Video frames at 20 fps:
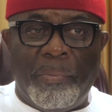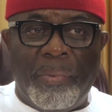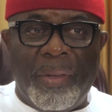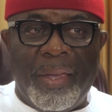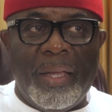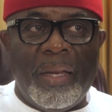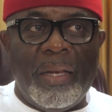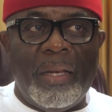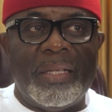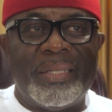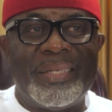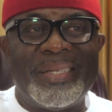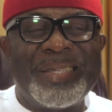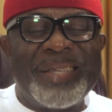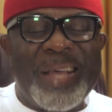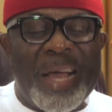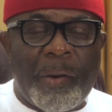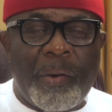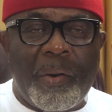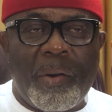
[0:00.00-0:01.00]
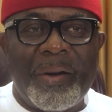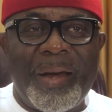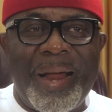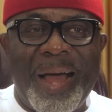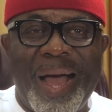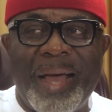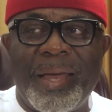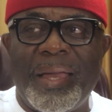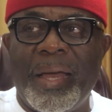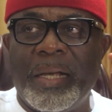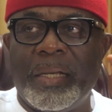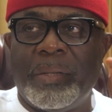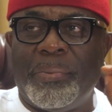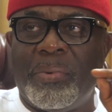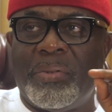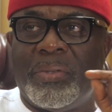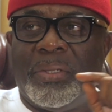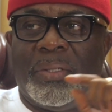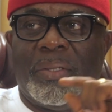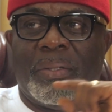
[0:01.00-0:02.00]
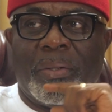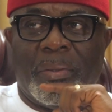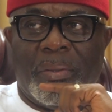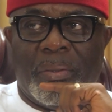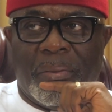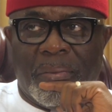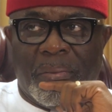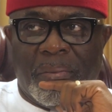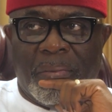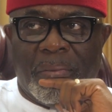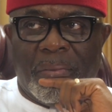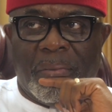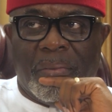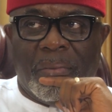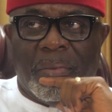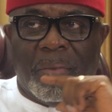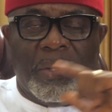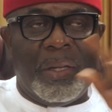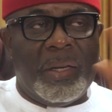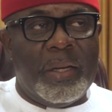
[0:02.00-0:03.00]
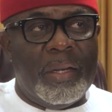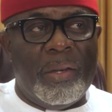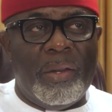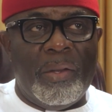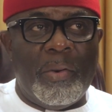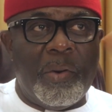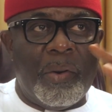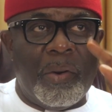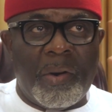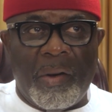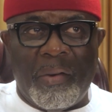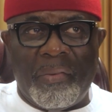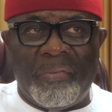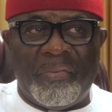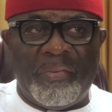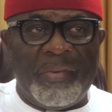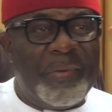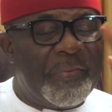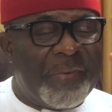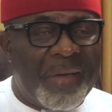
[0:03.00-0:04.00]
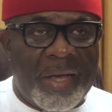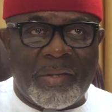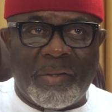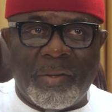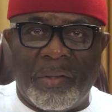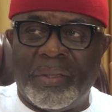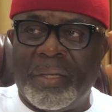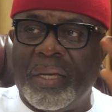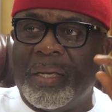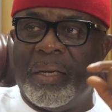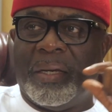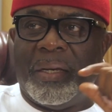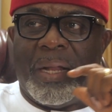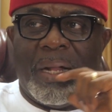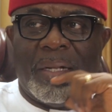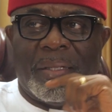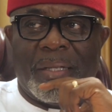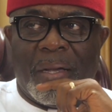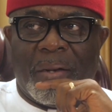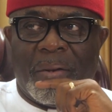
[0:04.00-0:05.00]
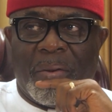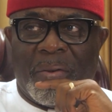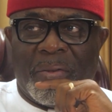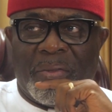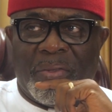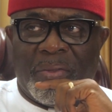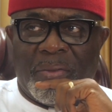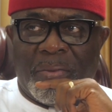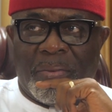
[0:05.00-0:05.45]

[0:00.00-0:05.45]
being the second highest position in the whole of Ike's not taking Delta North.